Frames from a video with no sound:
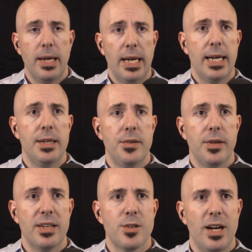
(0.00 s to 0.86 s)
And
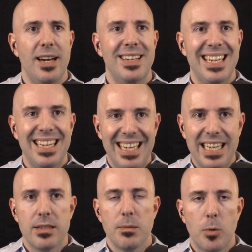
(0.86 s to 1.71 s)
sorry I didn't
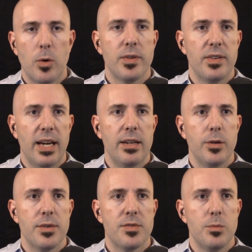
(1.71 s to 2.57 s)
get to more today. I
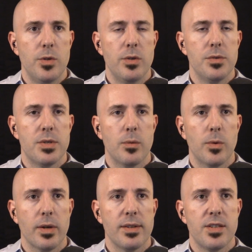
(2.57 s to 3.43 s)
do have some news that
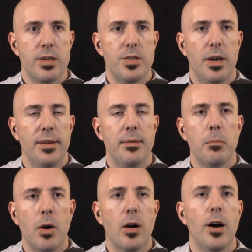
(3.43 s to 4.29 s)
we're going to touch on
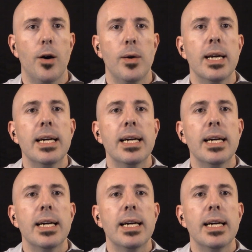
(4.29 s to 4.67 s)
tomorrow.